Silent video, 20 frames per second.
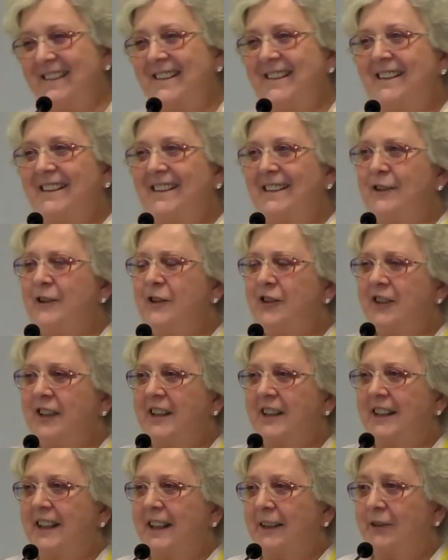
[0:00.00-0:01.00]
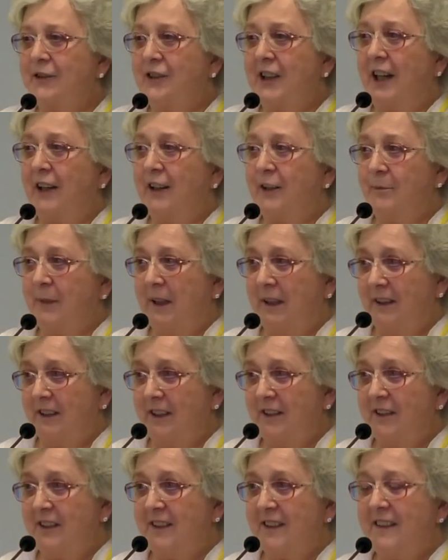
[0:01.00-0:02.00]
dissolution of child
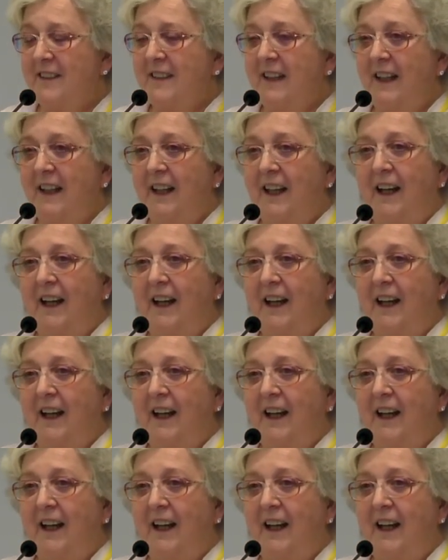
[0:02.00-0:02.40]
marriages,